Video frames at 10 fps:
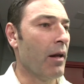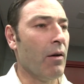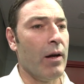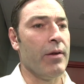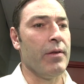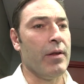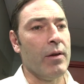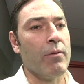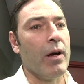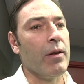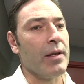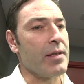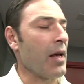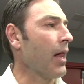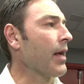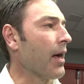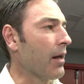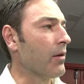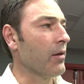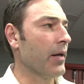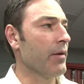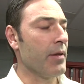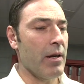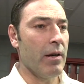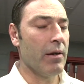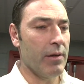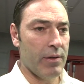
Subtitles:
You know, other than the run that Sally had earlier in the year,